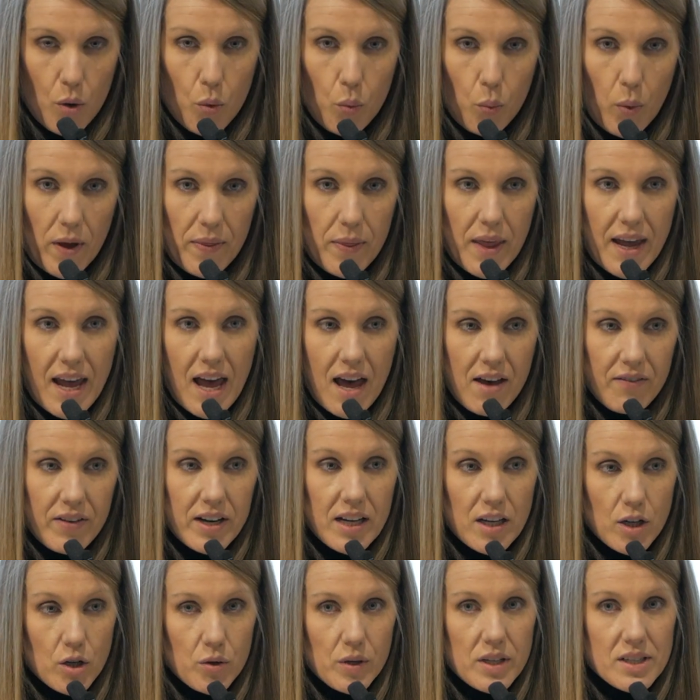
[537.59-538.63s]
when they have
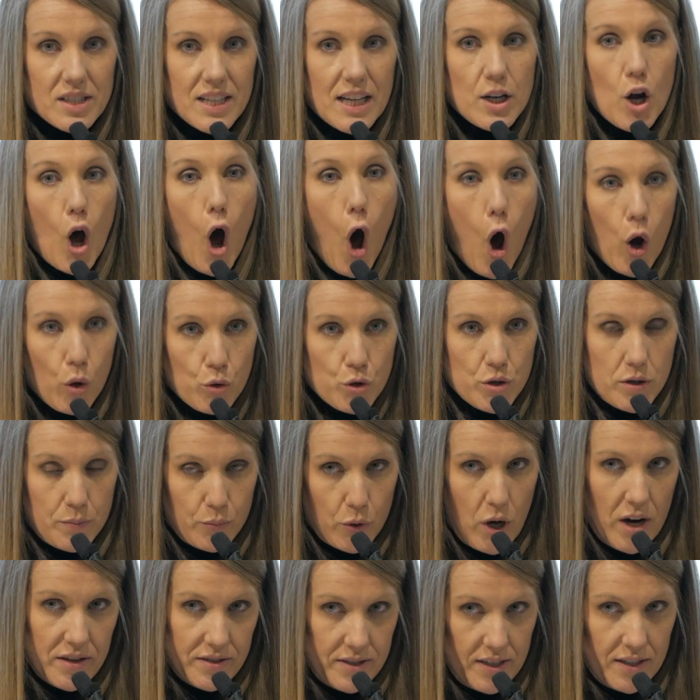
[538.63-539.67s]
an increase in
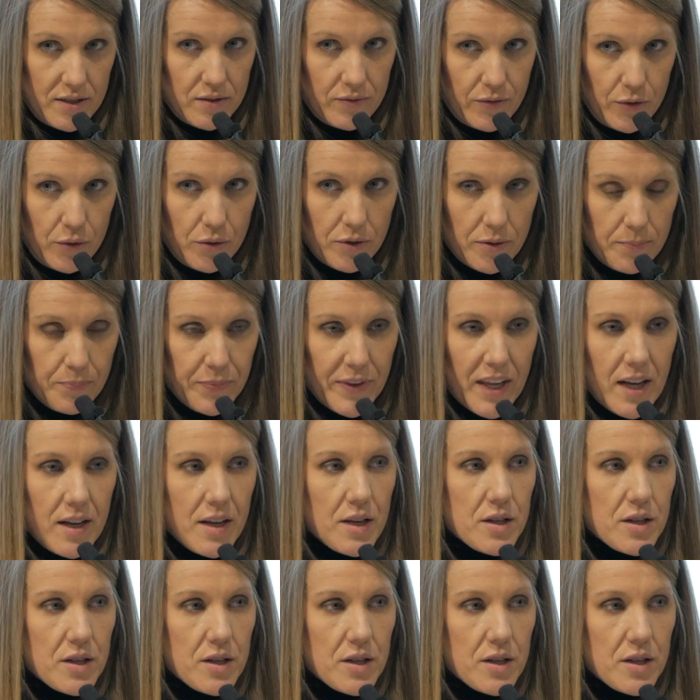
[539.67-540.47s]
ultra-processed food.